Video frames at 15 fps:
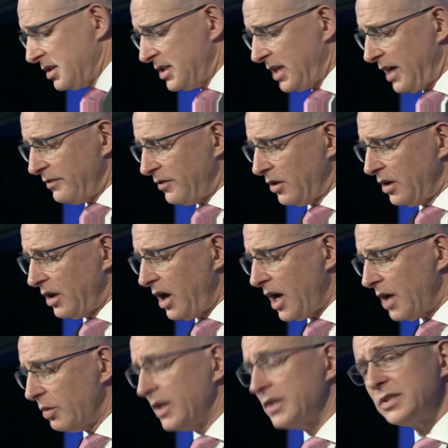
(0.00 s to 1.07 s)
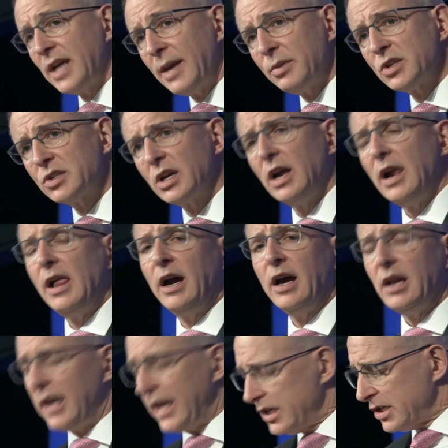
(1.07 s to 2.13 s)
safe online. We established a
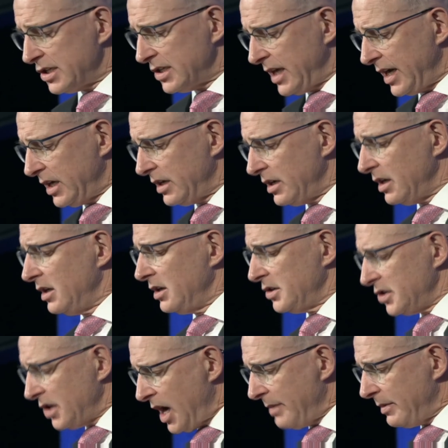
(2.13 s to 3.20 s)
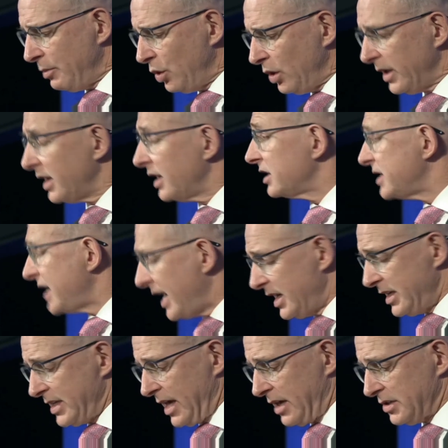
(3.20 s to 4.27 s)
legislated cyberbullying
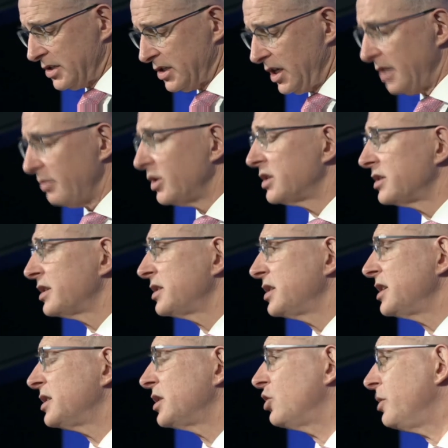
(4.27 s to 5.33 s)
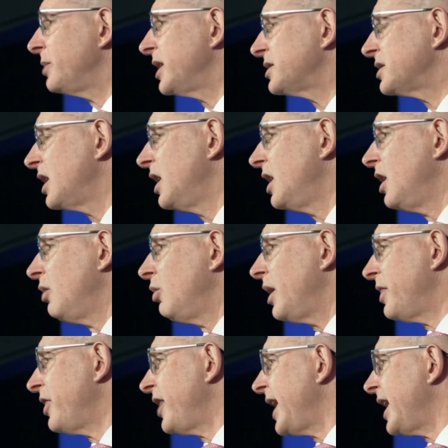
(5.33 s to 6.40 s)
takedown scheme, which has assisted almost
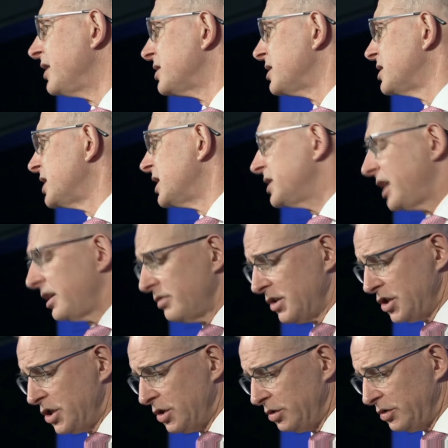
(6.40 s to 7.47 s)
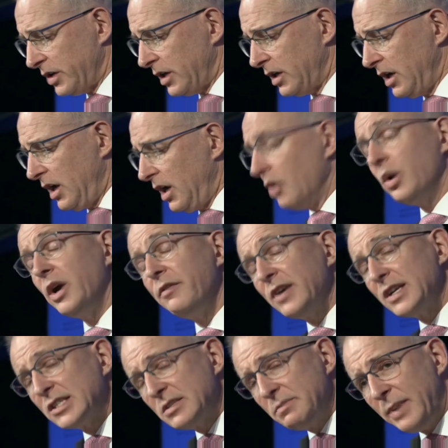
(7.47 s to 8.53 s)
1,600 children. We've
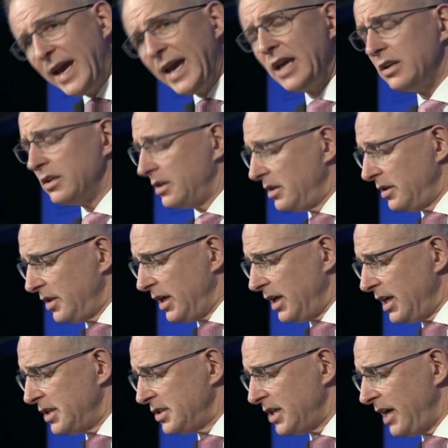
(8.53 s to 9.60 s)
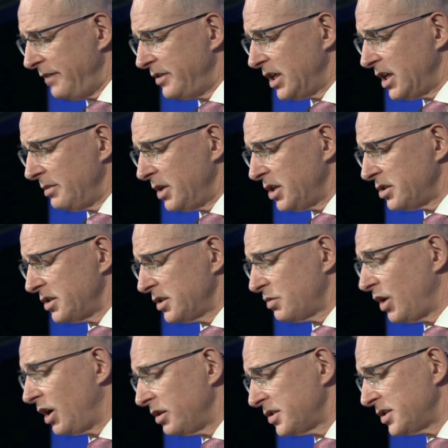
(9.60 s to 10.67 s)
expanded the eSafety Commissioner's
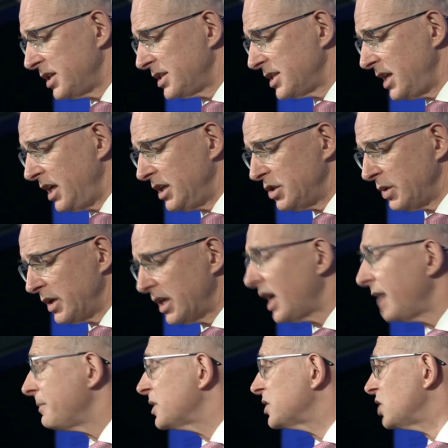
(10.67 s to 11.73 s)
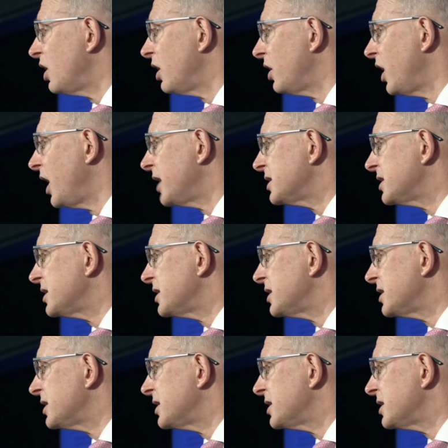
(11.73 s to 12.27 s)
role since then to encompass online